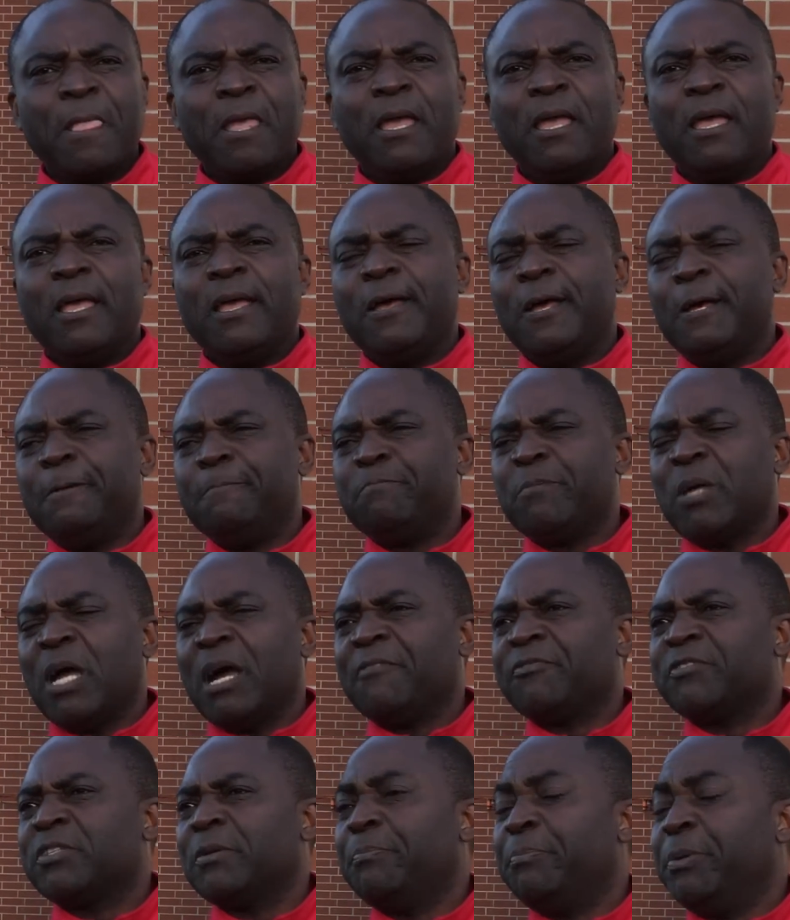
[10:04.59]

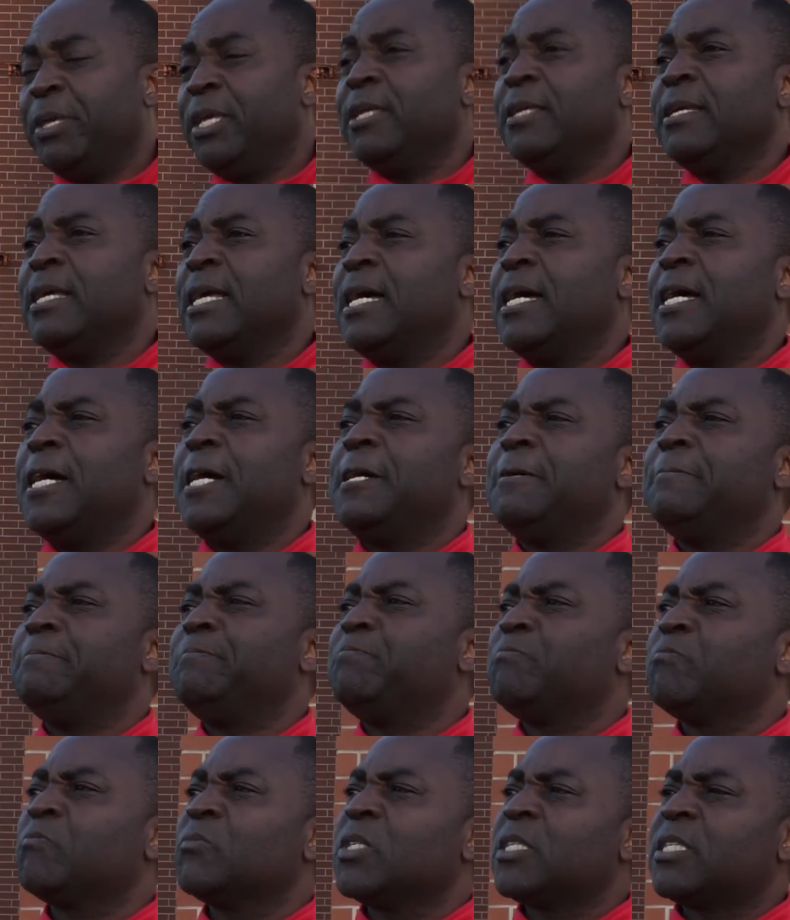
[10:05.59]
after being
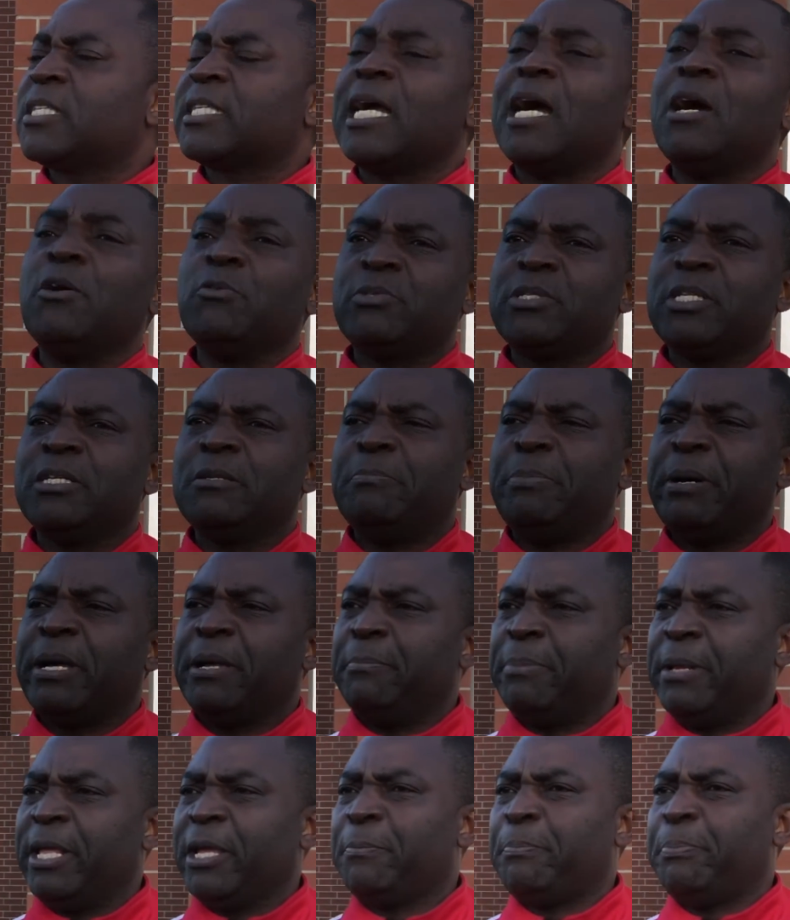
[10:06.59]
scouted by
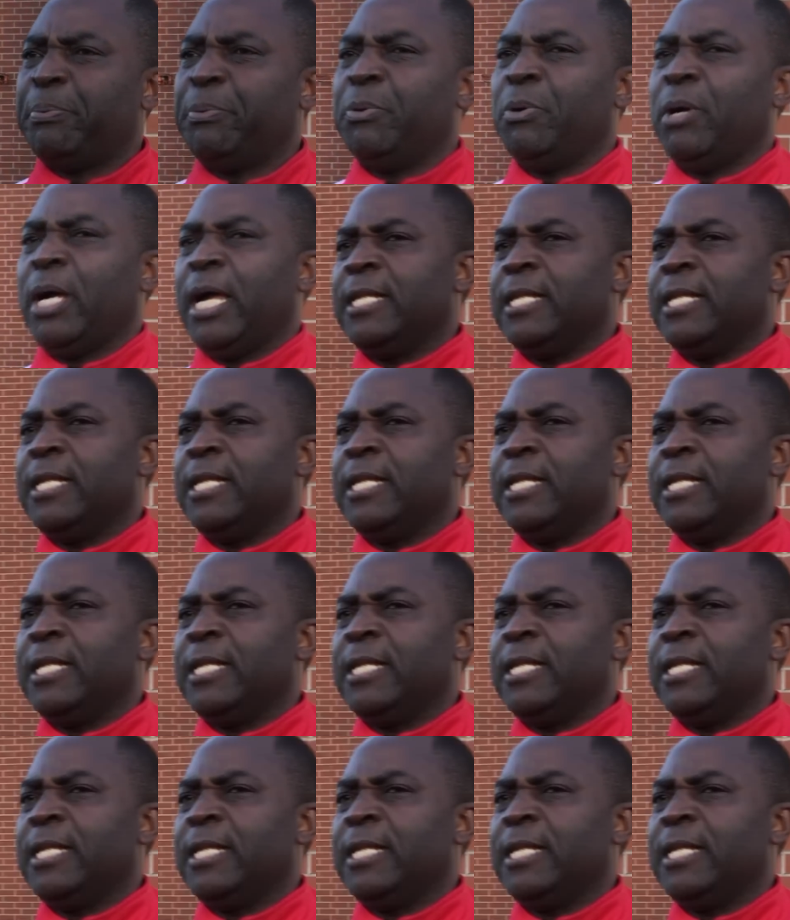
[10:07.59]
Blackpool.